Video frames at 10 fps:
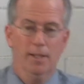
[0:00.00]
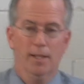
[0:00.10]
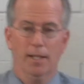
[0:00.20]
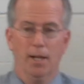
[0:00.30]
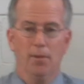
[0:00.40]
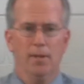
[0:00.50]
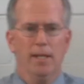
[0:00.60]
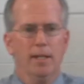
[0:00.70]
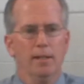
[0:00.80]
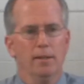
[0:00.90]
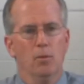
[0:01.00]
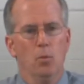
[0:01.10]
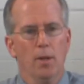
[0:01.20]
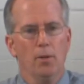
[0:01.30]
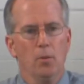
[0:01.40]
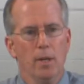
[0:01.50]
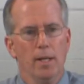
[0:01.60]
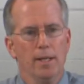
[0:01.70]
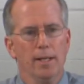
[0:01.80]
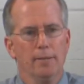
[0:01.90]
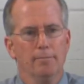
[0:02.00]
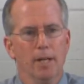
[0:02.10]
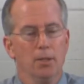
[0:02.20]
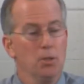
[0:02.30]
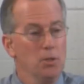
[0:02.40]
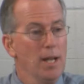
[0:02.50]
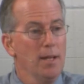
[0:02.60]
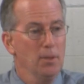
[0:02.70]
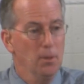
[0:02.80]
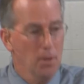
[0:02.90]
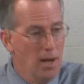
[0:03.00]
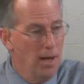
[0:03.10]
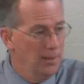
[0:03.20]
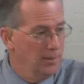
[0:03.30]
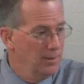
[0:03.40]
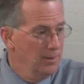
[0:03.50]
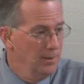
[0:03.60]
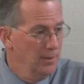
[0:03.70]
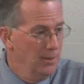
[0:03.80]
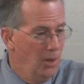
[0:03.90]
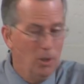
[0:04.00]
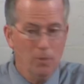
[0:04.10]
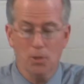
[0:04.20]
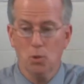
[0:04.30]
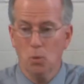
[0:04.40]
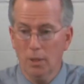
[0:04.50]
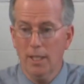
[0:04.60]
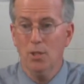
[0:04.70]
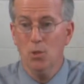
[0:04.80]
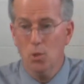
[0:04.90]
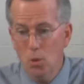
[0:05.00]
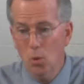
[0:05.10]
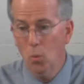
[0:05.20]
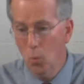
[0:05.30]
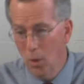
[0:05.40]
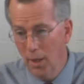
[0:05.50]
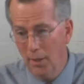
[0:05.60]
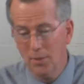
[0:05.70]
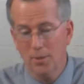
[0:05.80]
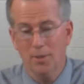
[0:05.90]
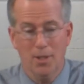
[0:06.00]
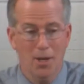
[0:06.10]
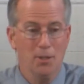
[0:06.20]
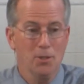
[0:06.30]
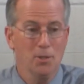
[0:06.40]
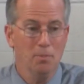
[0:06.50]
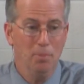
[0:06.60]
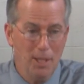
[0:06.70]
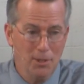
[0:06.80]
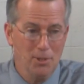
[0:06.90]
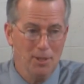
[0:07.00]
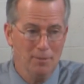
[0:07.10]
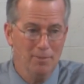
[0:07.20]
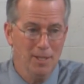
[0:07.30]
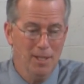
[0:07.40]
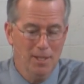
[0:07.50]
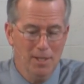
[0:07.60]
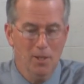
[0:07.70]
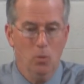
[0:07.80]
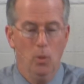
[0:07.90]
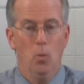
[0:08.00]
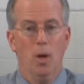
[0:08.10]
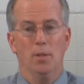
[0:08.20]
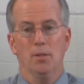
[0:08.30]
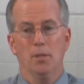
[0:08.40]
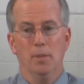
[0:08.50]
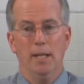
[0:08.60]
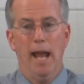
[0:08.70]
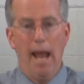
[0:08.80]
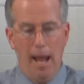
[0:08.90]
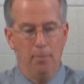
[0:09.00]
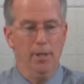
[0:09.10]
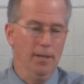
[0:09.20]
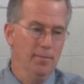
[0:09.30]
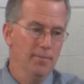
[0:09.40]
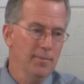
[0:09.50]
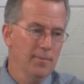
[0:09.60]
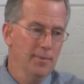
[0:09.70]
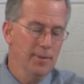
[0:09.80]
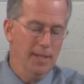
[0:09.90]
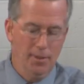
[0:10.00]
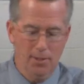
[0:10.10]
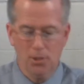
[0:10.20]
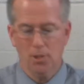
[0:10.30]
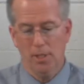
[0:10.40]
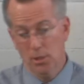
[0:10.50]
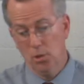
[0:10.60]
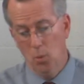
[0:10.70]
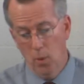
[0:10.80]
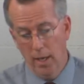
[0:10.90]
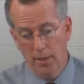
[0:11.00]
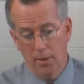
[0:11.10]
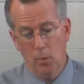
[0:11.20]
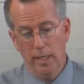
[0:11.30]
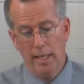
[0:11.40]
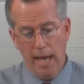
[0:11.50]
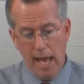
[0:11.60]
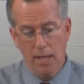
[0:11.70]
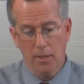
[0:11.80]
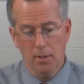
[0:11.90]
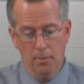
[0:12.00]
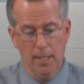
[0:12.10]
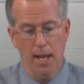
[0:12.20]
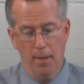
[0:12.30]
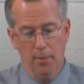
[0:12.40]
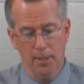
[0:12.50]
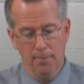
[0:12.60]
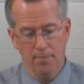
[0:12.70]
And I think whether we understand it or not, all of us really do want God's blessing. We want to be happy, and this is the way that we can be happy.